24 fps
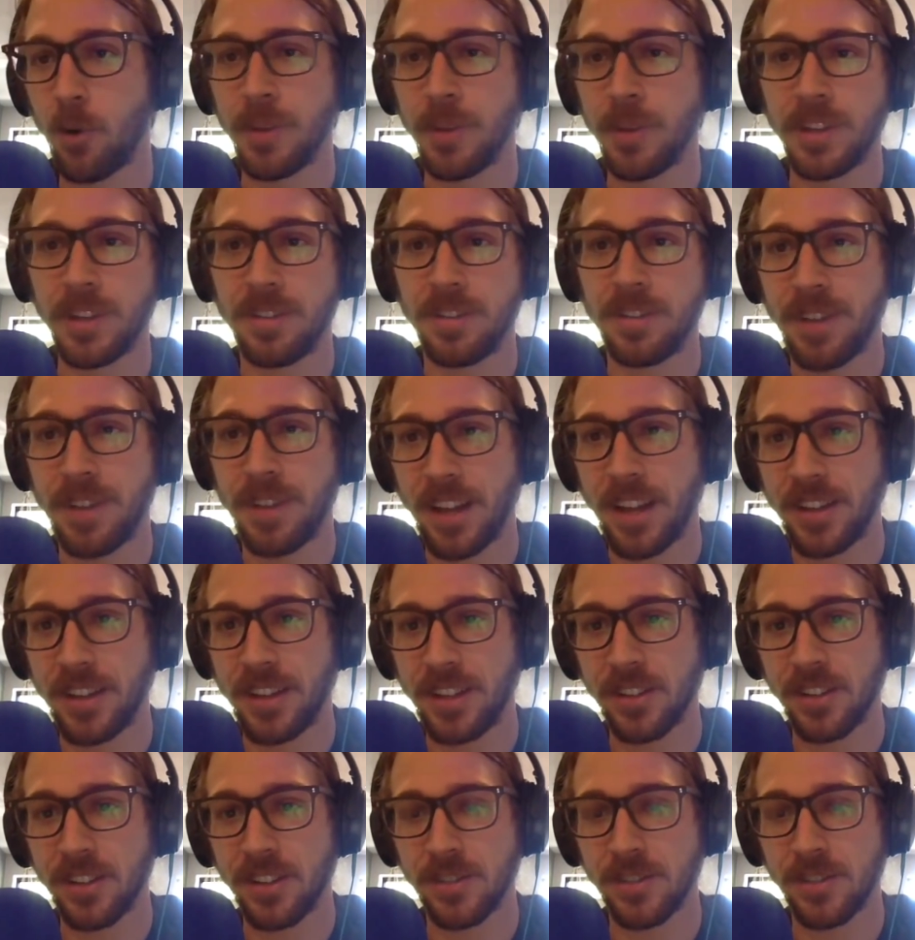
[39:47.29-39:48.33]
million
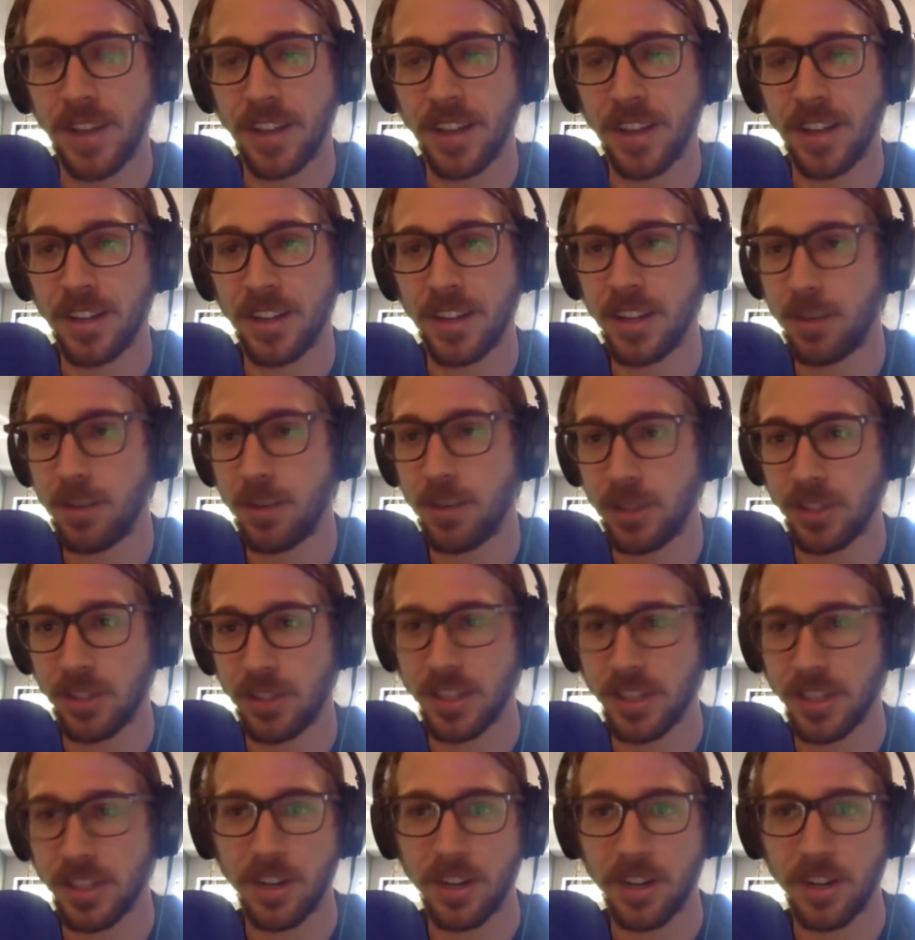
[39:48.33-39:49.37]
validators validating, which is
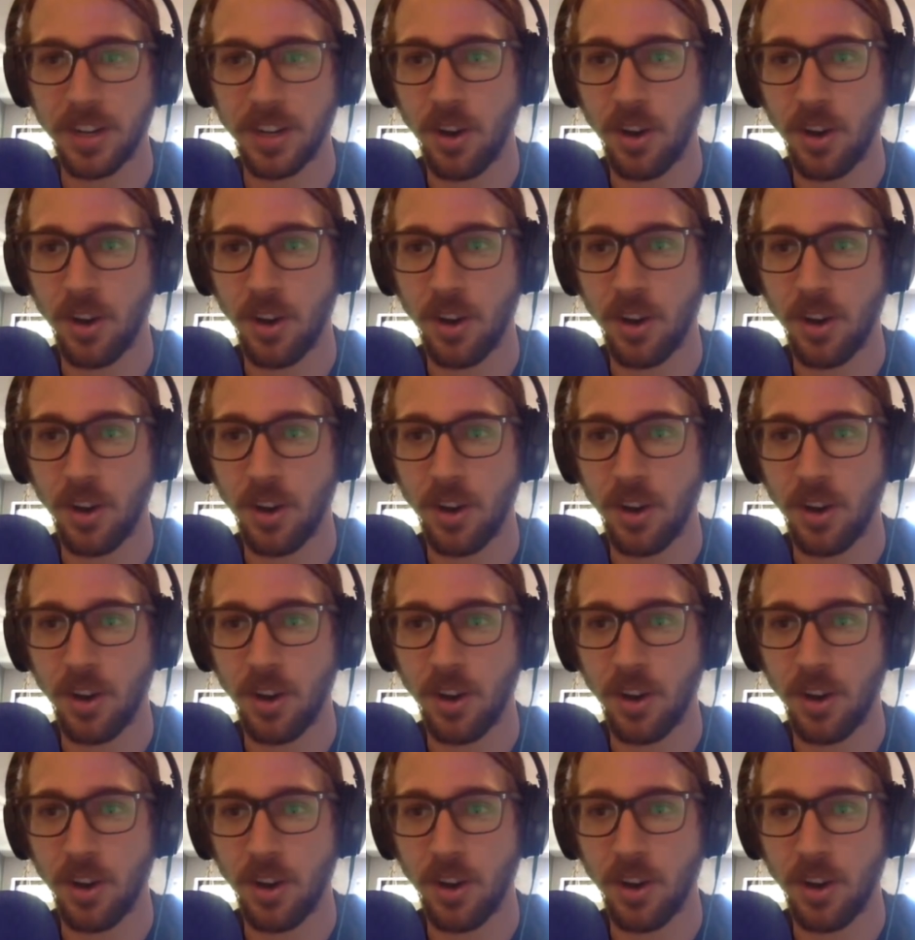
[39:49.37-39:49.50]
like